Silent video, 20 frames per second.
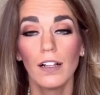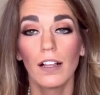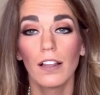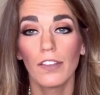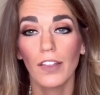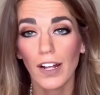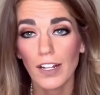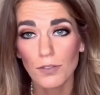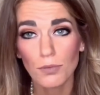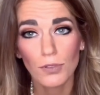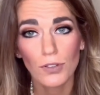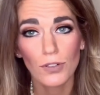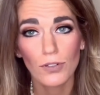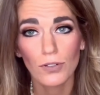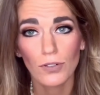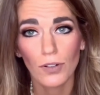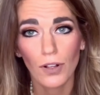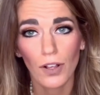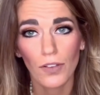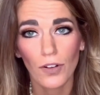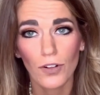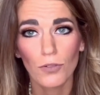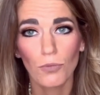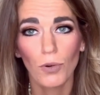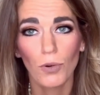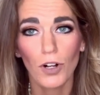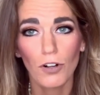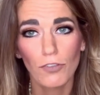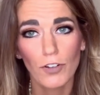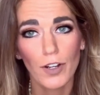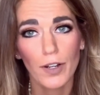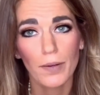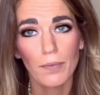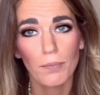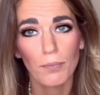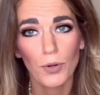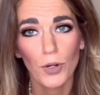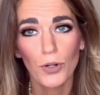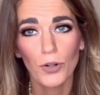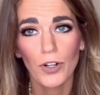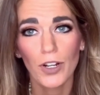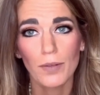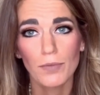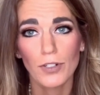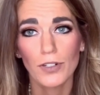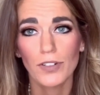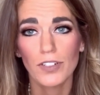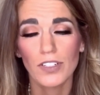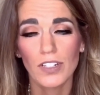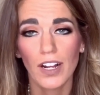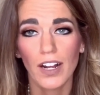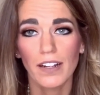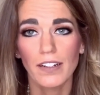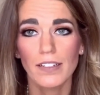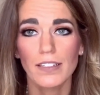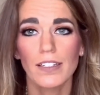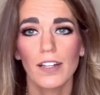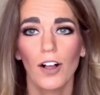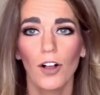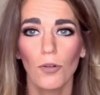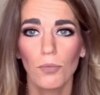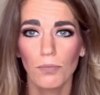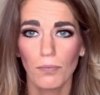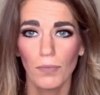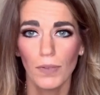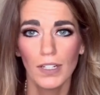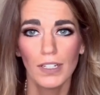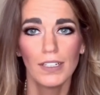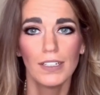That's what our welfare programs are designed, is to help